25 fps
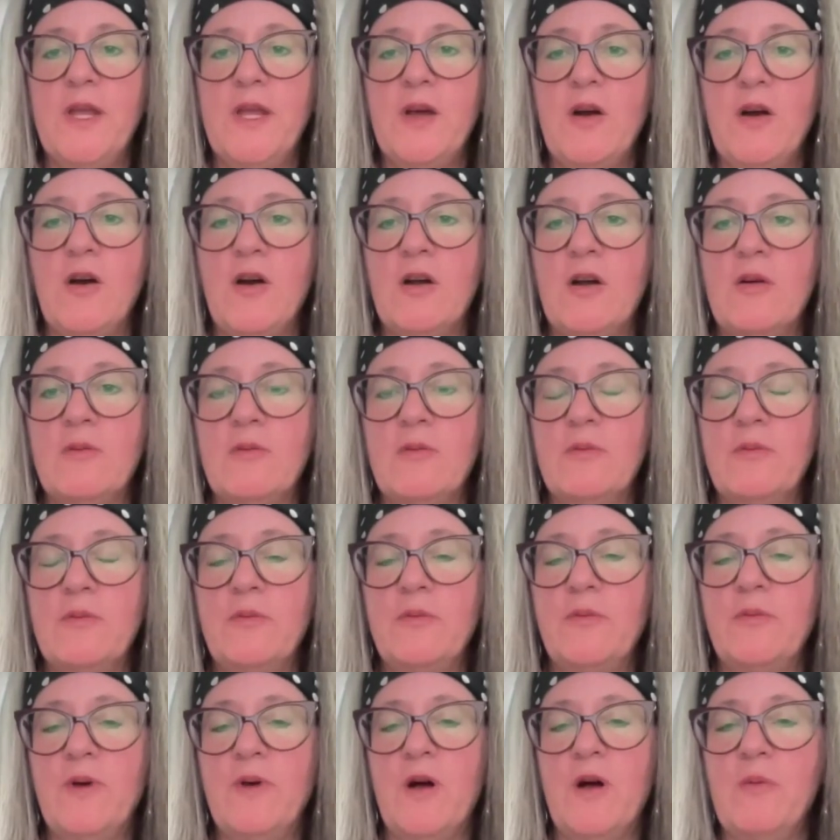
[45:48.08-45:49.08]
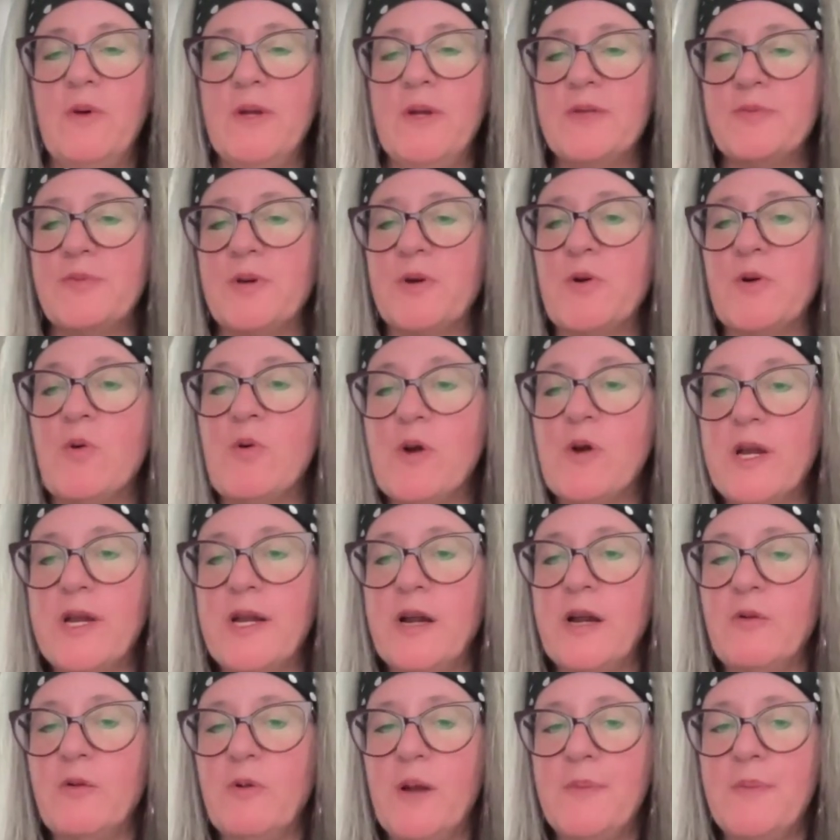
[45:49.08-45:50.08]
And we are always
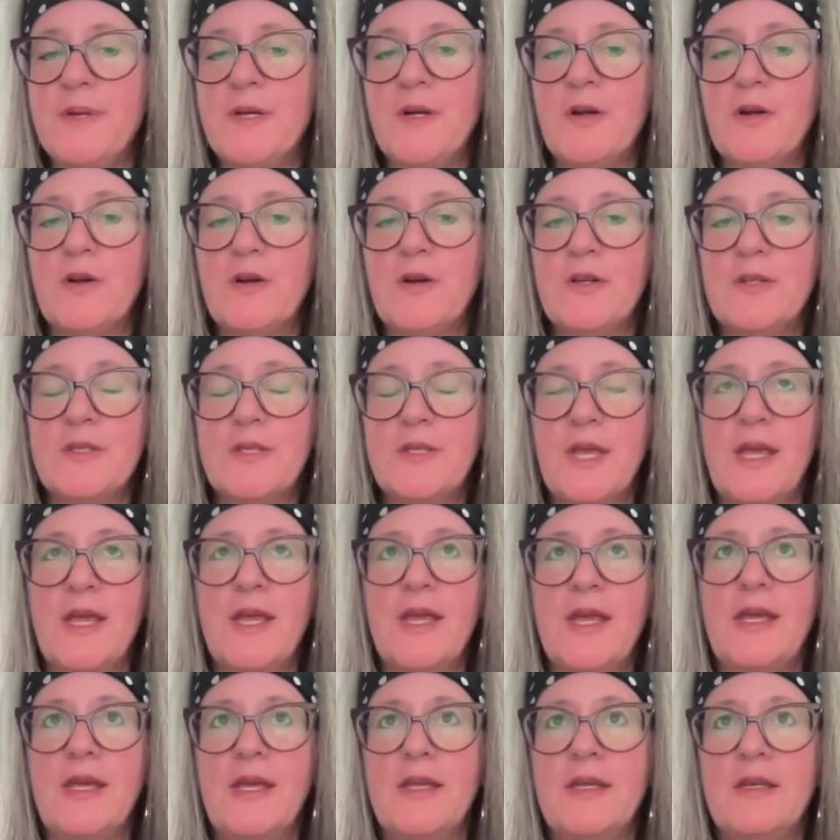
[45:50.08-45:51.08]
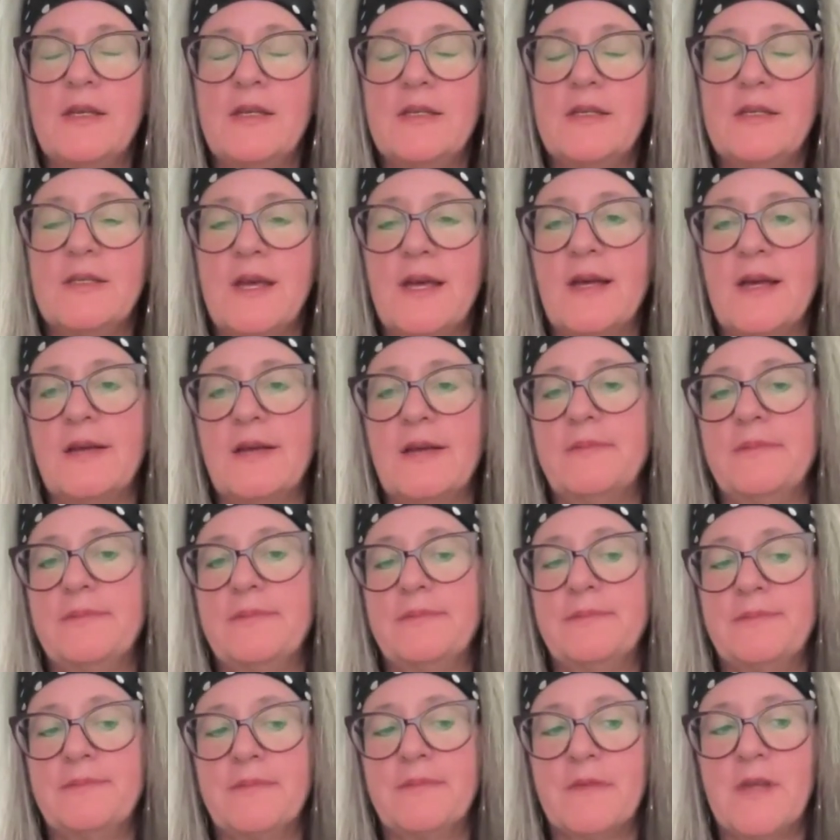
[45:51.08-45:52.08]
recording our webinars and
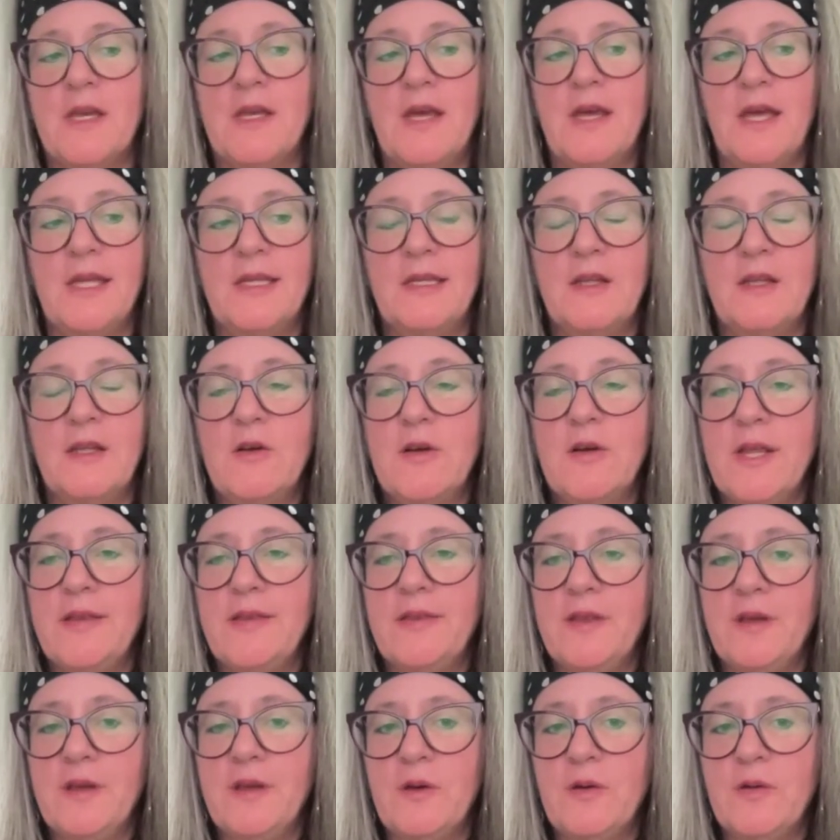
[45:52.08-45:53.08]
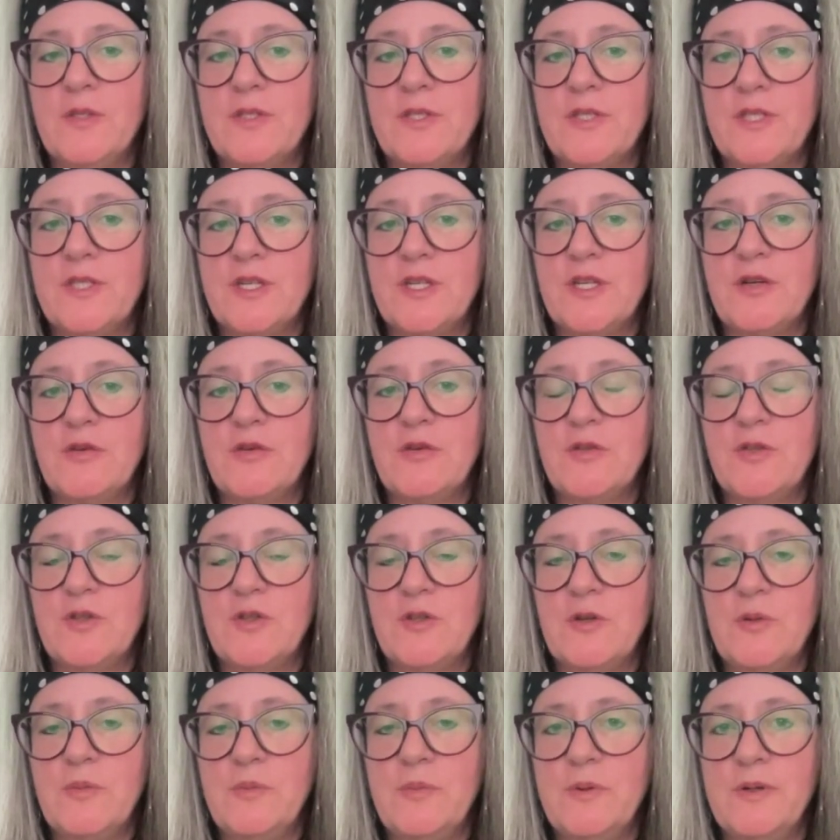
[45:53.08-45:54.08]
um, and loading those to
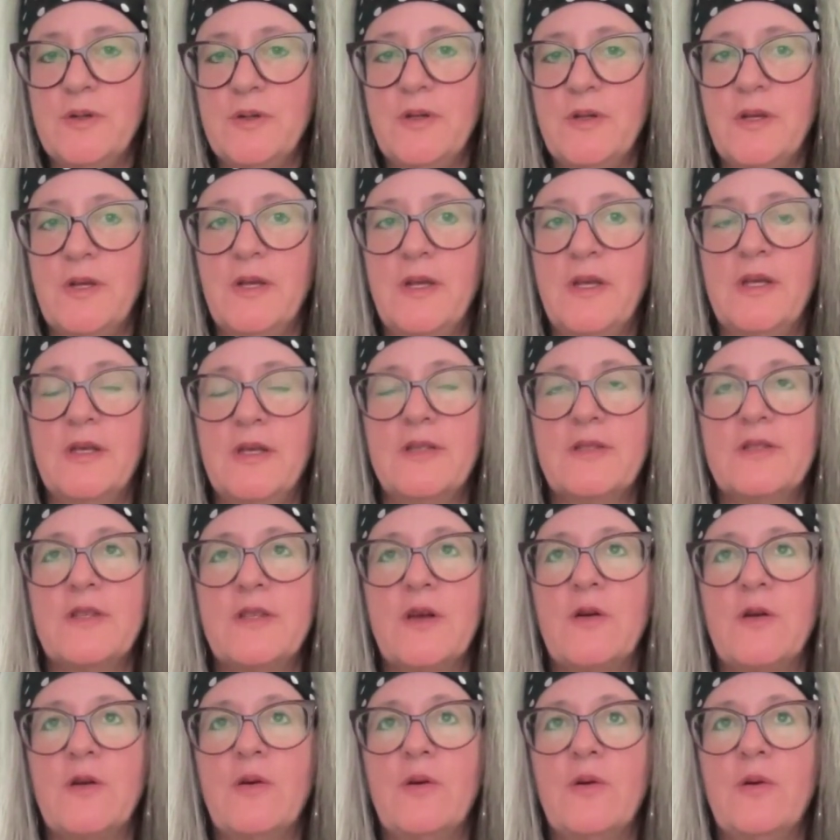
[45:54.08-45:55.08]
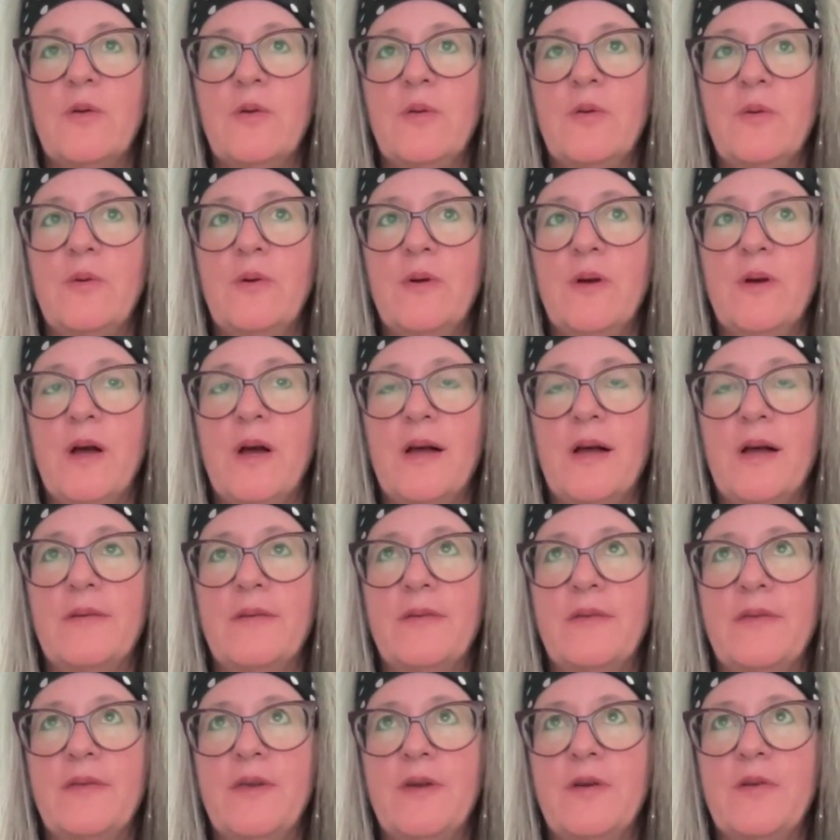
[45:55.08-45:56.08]
YouTube. So uh,
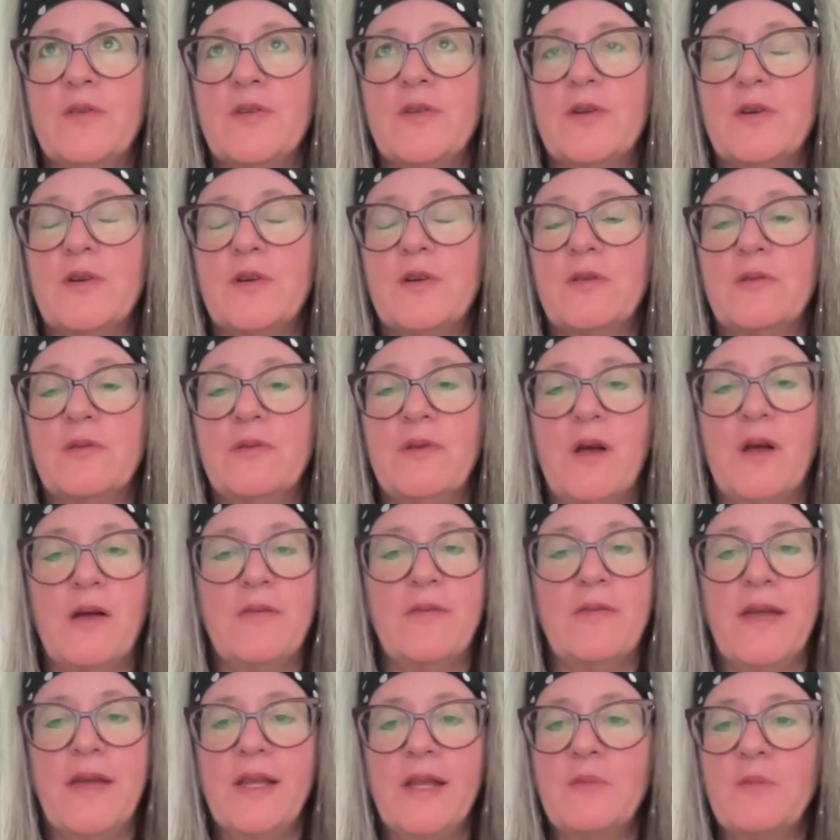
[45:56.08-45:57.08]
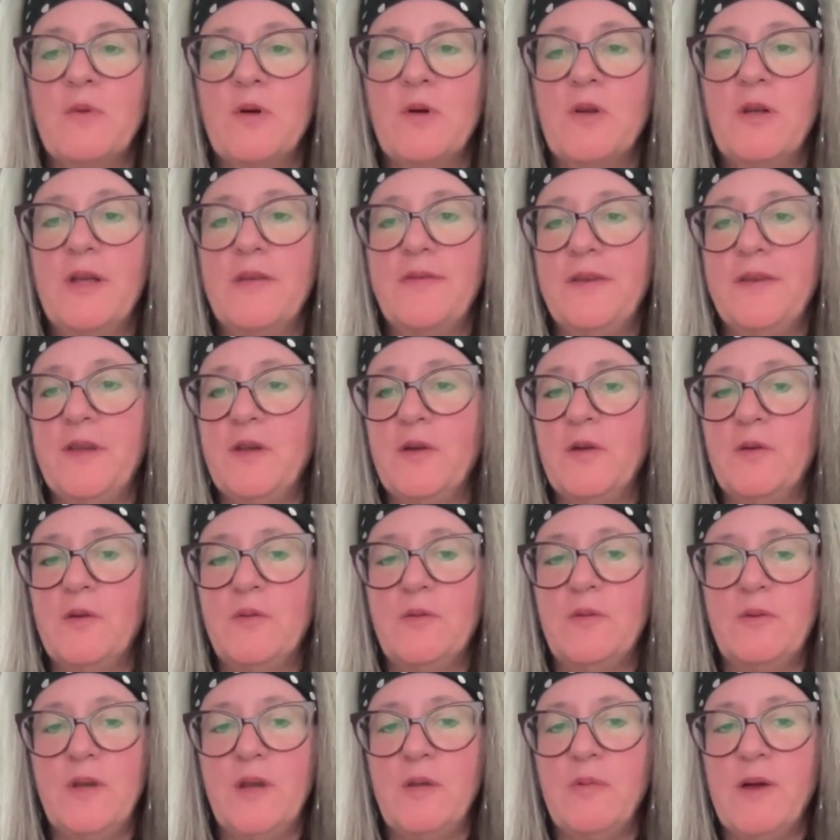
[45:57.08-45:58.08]
those are available if
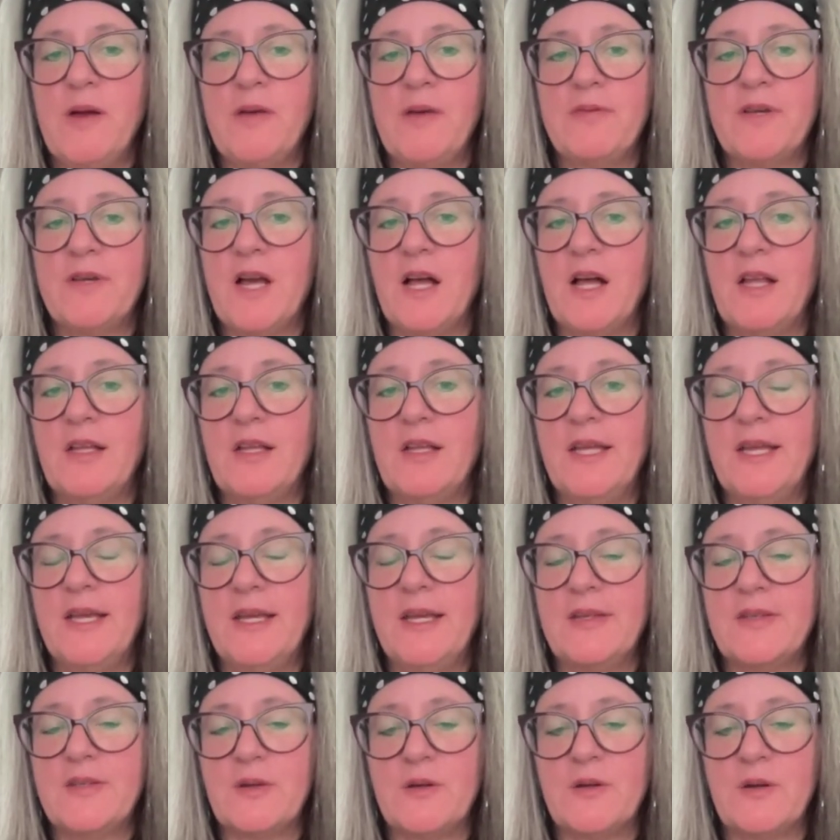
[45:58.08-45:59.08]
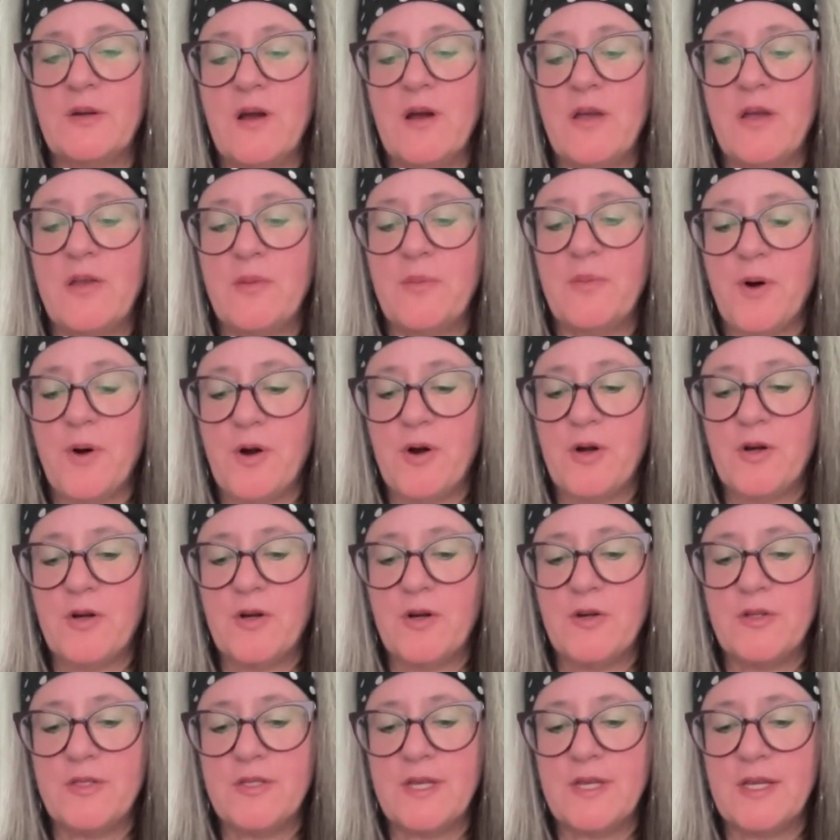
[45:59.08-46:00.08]
you you have colleagues or other
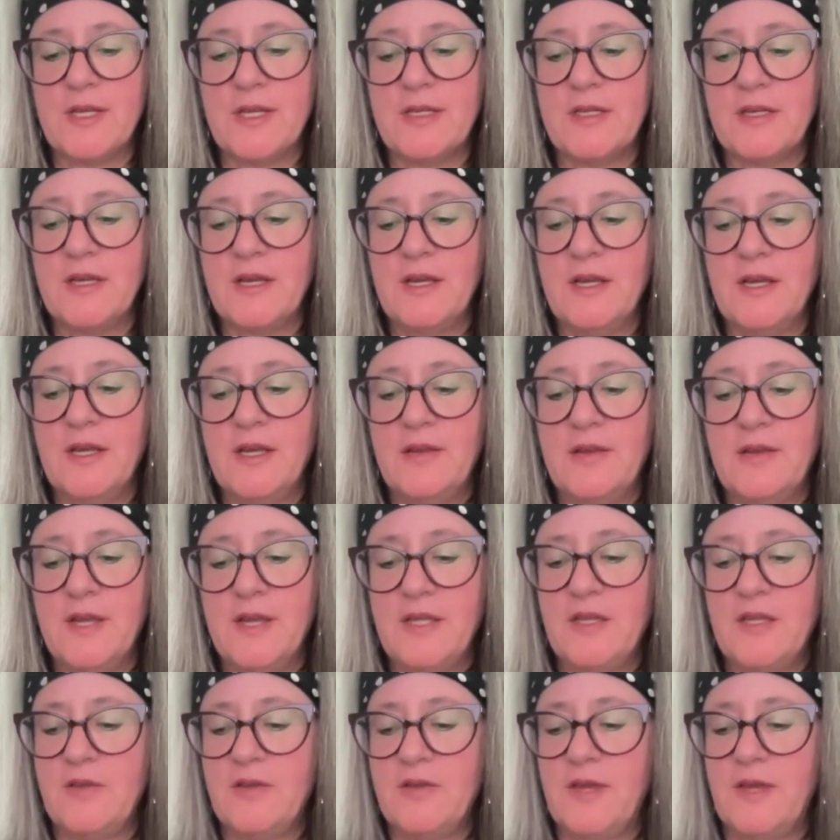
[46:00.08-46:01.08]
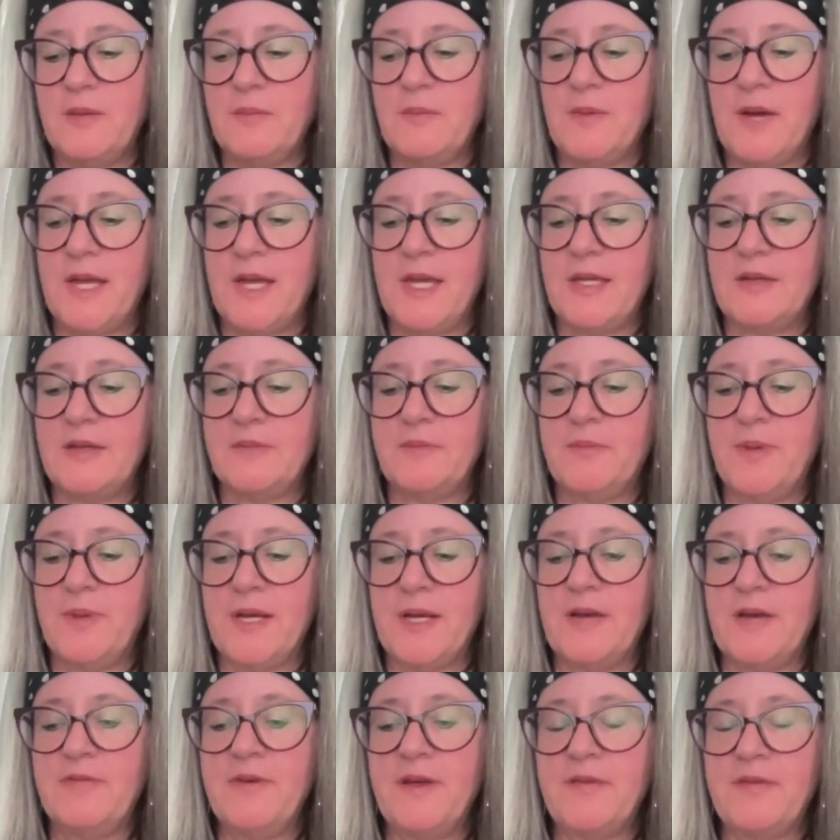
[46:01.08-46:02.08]
partners that that you think might
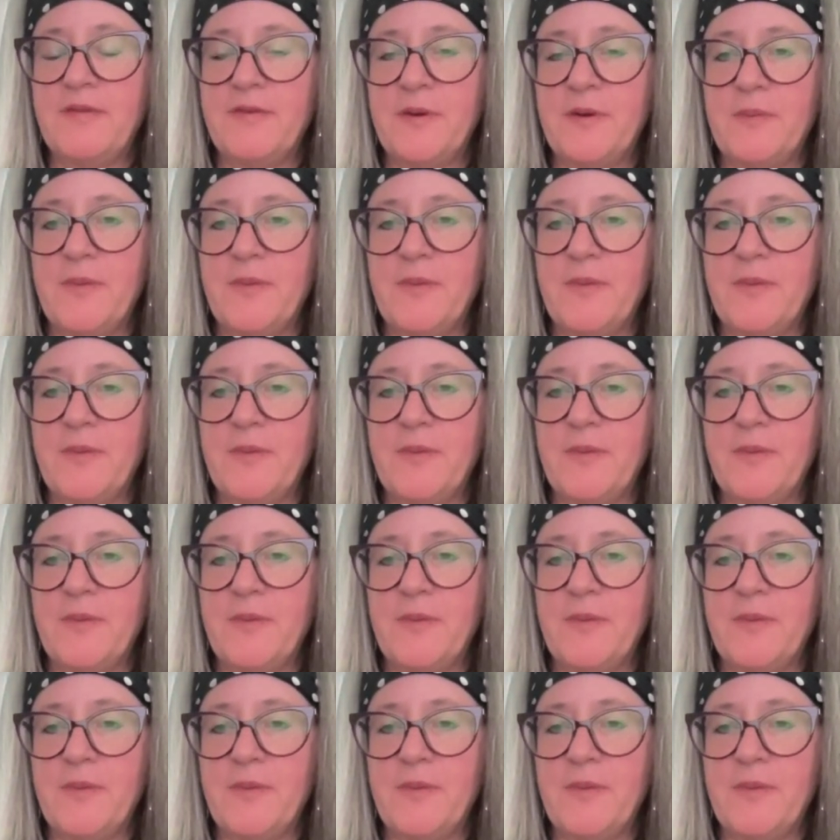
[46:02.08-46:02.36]
benefit